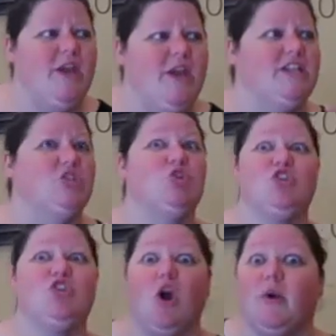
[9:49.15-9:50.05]
we get
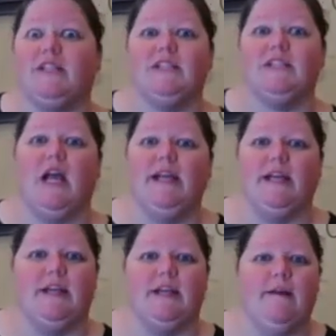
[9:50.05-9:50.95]
so
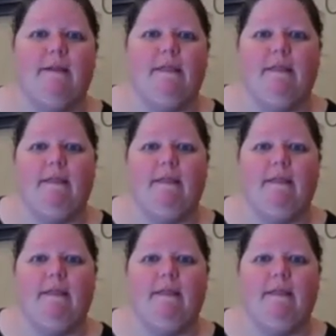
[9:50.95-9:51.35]
excited.